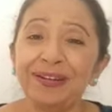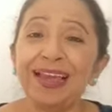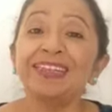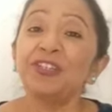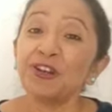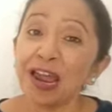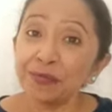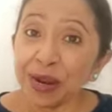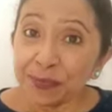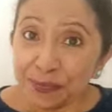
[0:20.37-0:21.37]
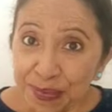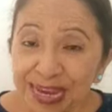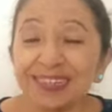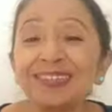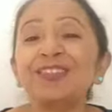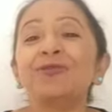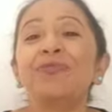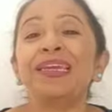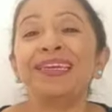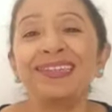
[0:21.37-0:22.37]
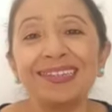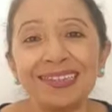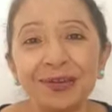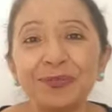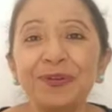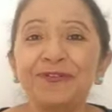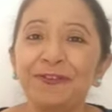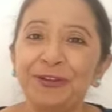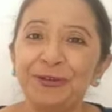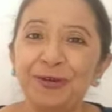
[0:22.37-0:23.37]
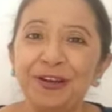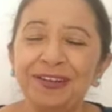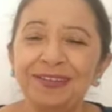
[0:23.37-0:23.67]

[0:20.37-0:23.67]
I'll try my best to make it simple for you all.